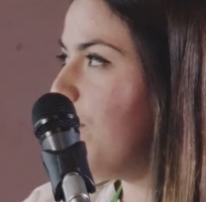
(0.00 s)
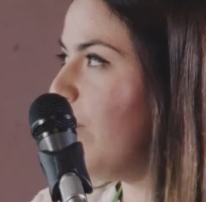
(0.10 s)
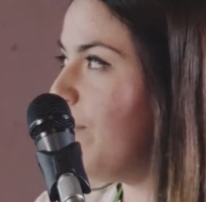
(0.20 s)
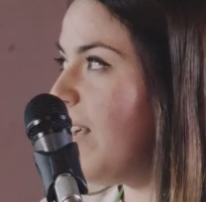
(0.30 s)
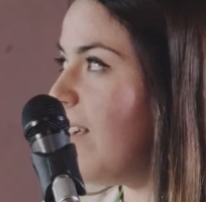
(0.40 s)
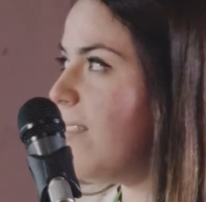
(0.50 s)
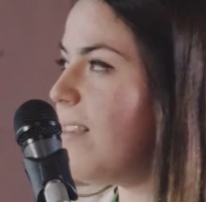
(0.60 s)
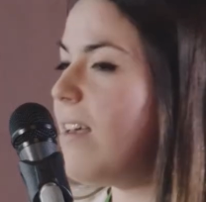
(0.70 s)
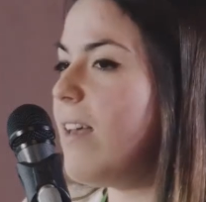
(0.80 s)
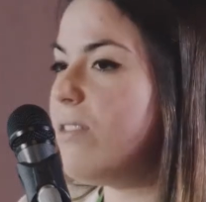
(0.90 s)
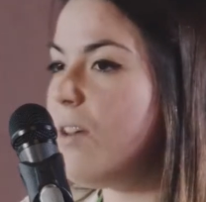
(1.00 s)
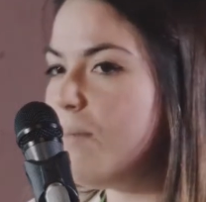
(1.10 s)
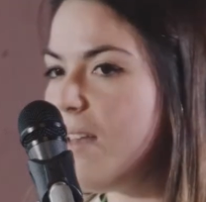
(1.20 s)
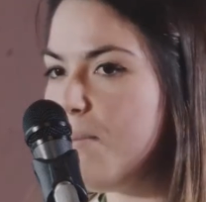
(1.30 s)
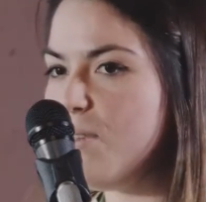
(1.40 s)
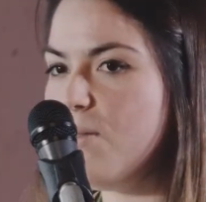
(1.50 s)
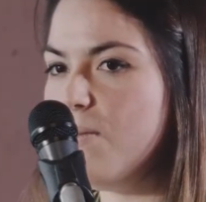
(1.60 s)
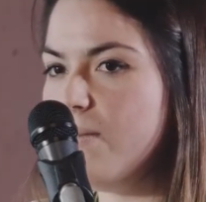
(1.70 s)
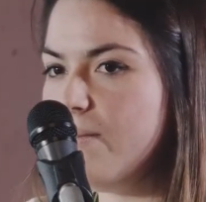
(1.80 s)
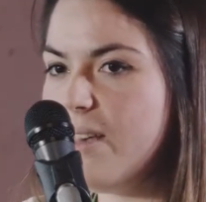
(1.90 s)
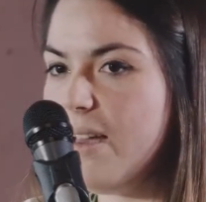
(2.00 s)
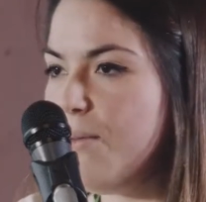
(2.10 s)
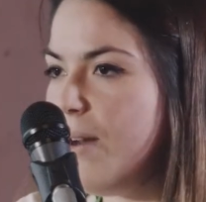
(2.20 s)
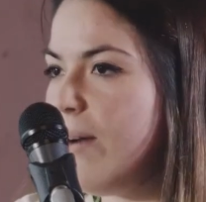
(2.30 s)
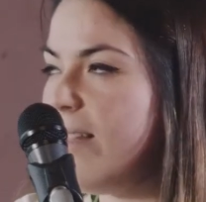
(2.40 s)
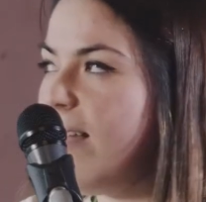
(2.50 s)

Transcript: But because sometimes you can regret